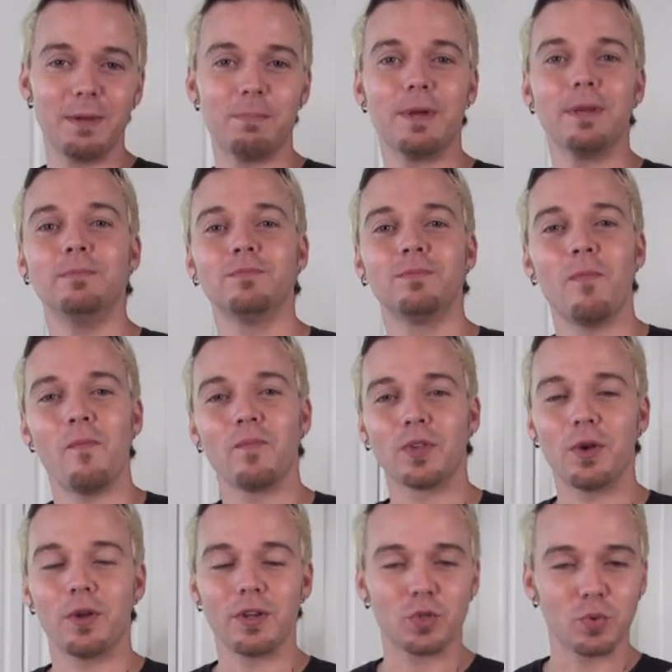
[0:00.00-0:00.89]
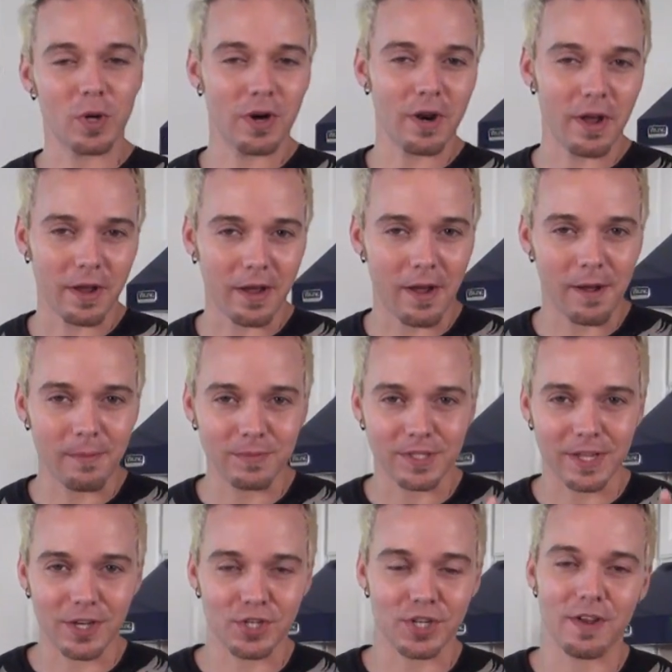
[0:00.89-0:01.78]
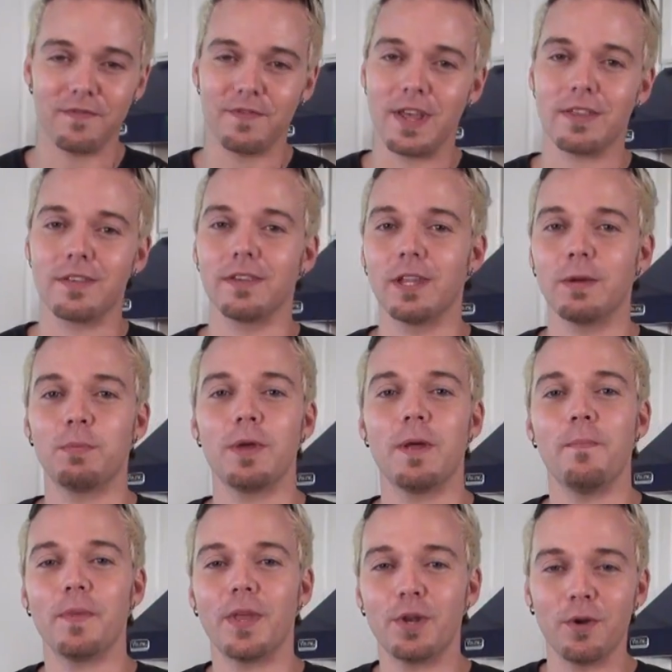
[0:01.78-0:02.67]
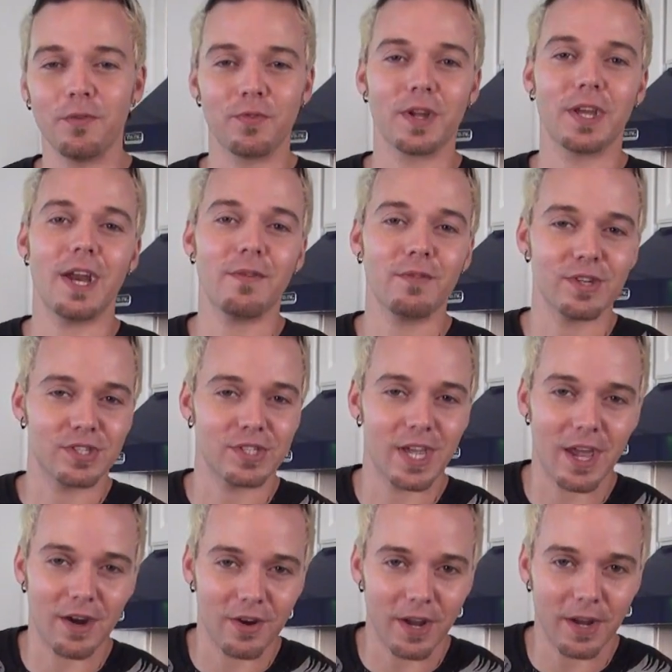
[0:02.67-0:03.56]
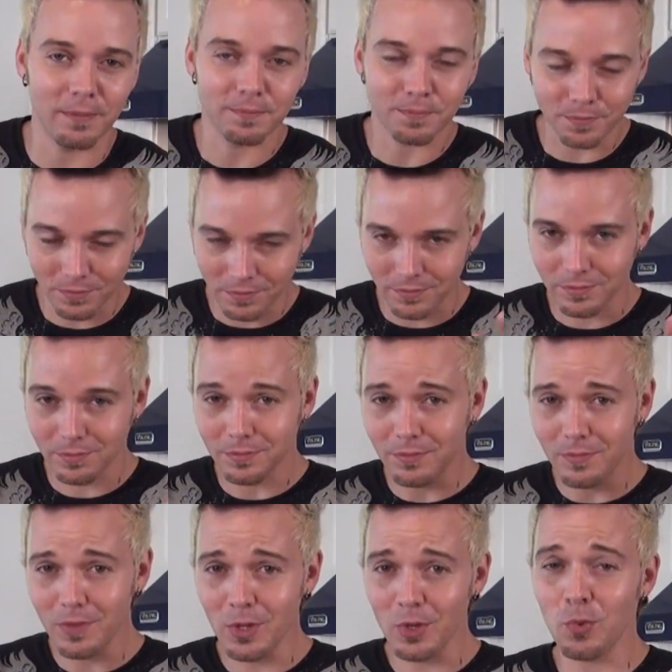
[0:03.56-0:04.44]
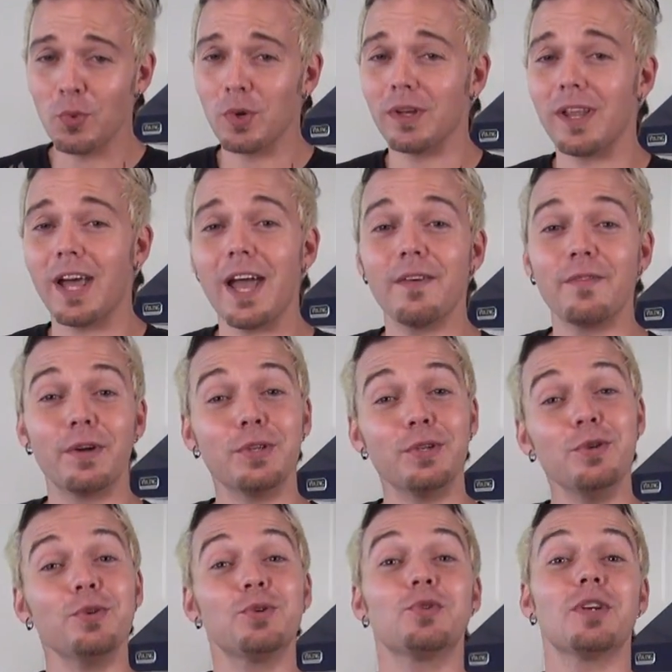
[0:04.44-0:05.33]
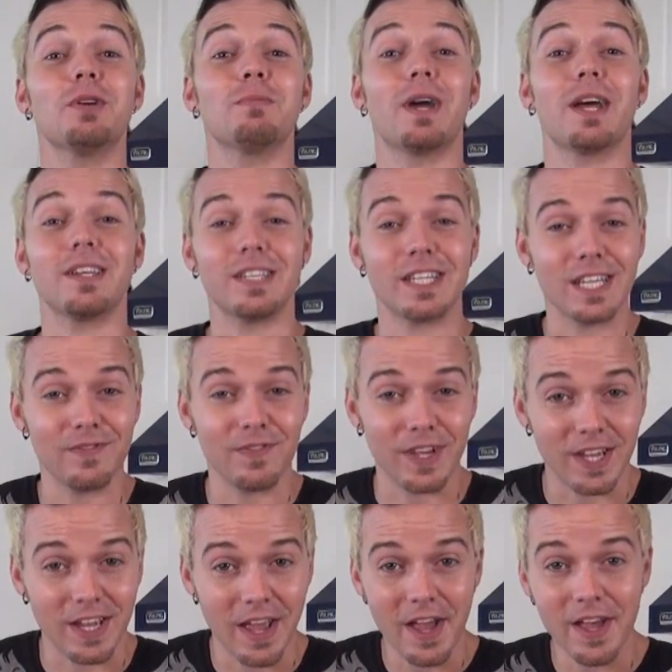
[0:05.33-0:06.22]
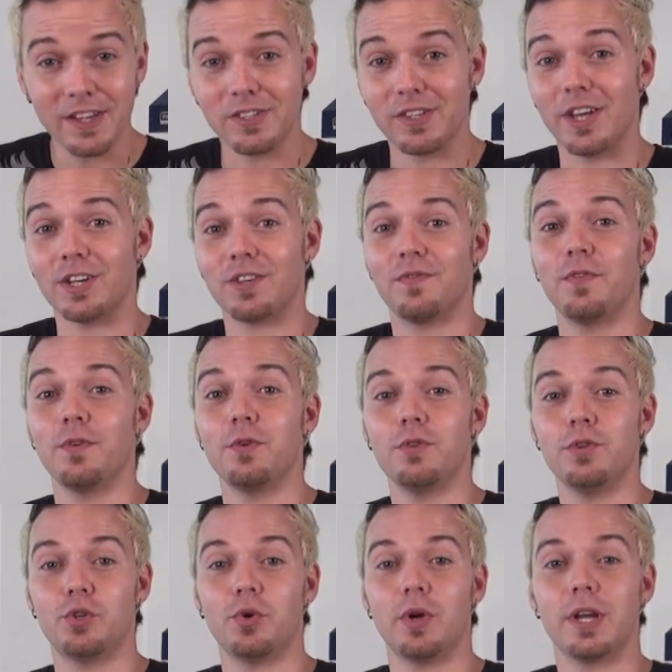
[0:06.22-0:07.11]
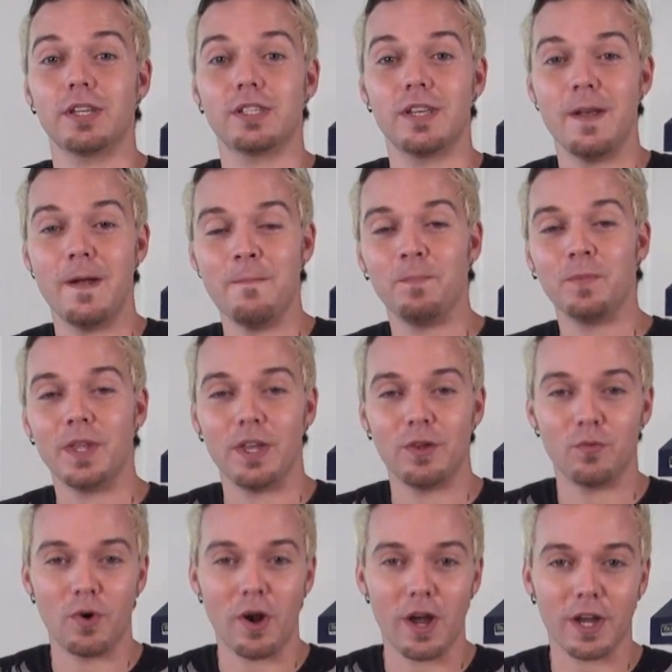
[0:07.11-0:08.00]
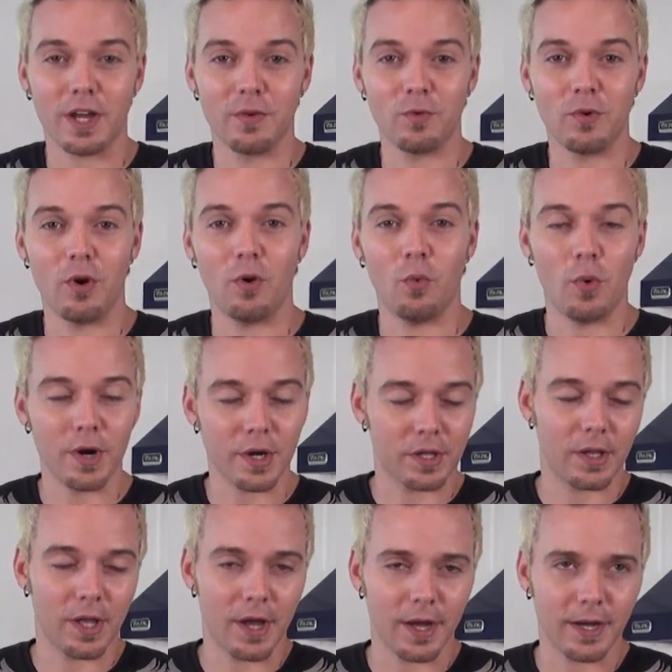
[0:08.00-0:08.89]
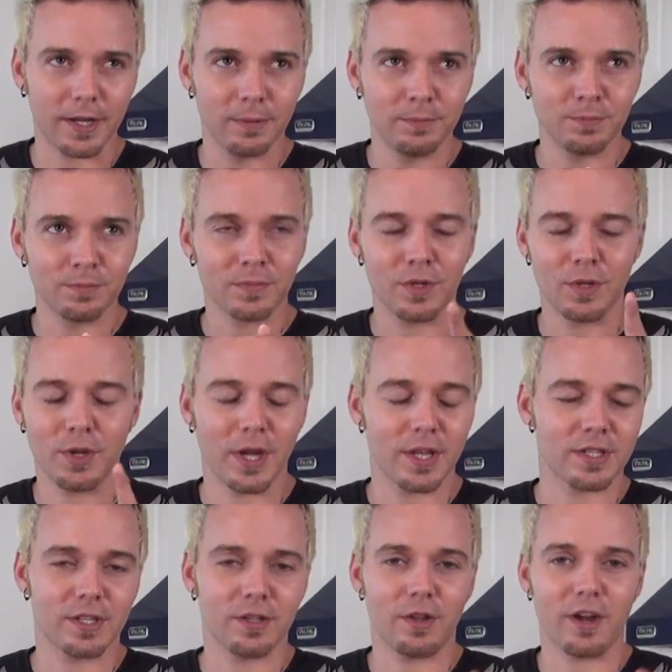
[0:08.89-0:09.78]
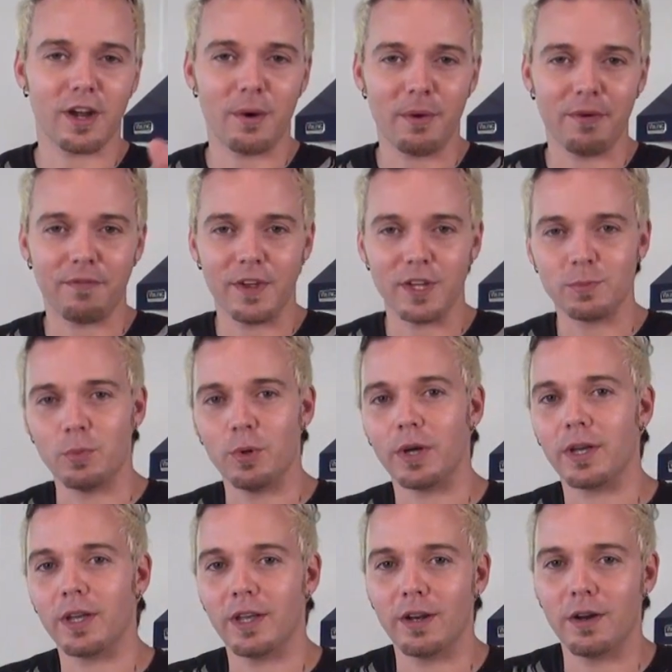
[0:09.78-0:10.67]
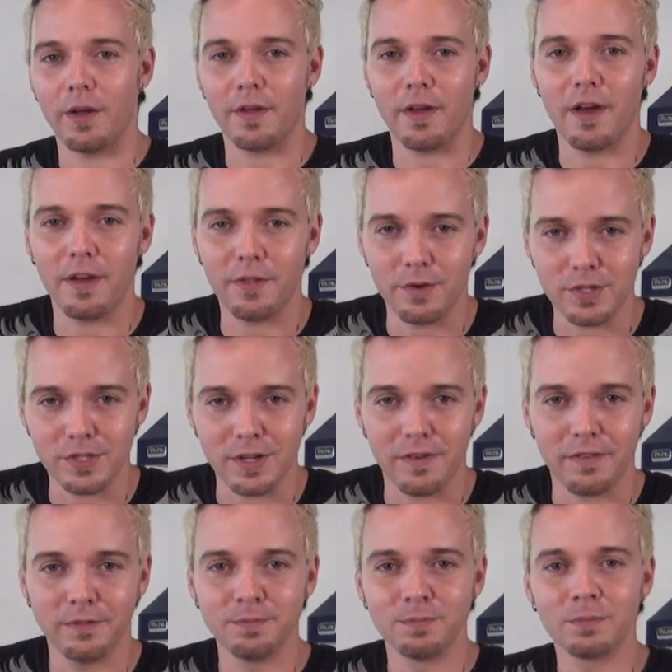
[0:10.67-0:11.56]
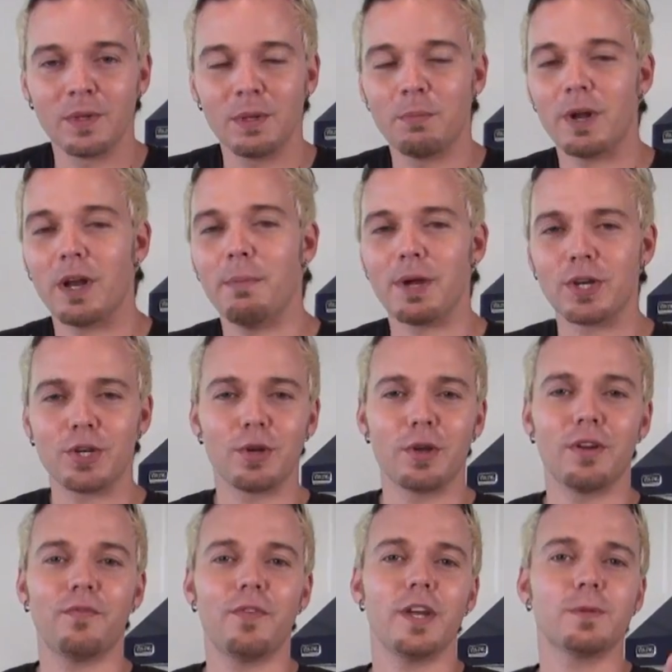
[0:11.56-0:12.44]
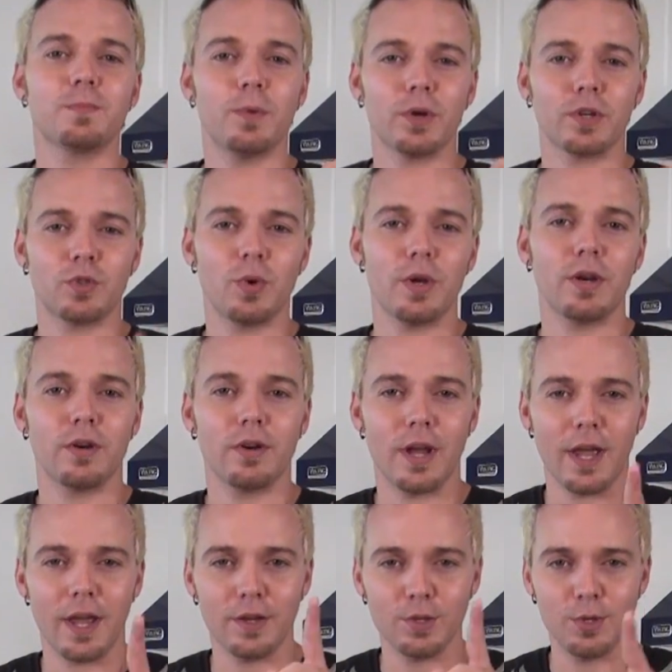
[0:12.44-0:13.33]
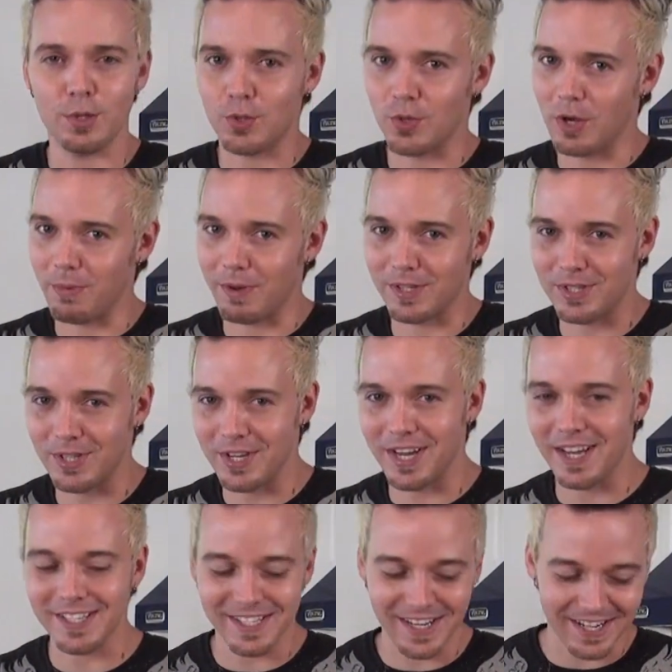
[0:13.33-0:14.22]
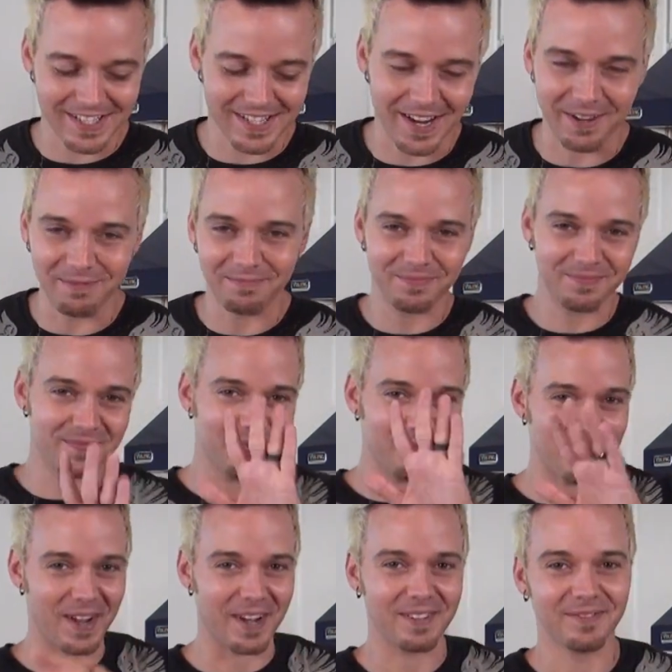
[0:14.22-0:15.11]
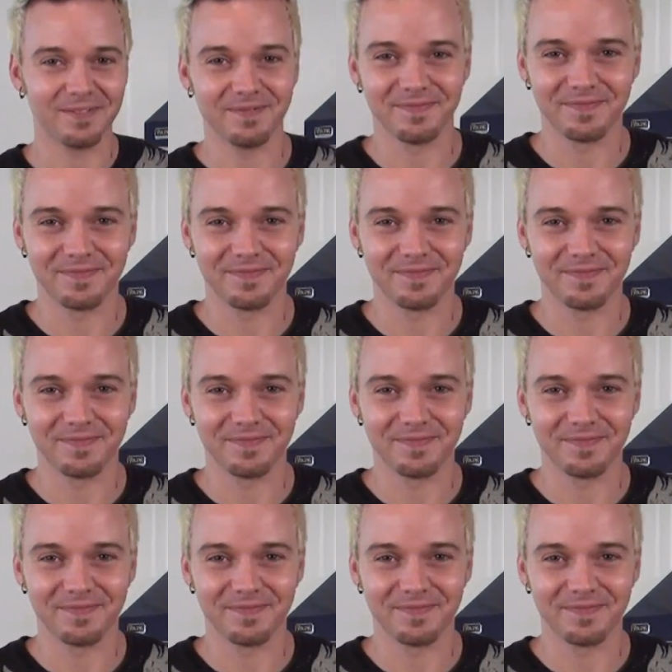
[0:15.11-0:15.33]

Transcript: Lippy. Go to Twitter.com/Chef Nathan Lippy. And don't forget, every Saturday, we're live on Ustream.tv/Food, Drinks, and Rock and Roll. 1 o'clock, you guys can log on with Facebook and all that other stuff. But make sure you go to Facebook, Twitter, and Ustream. I'll see you guys next time. Bye.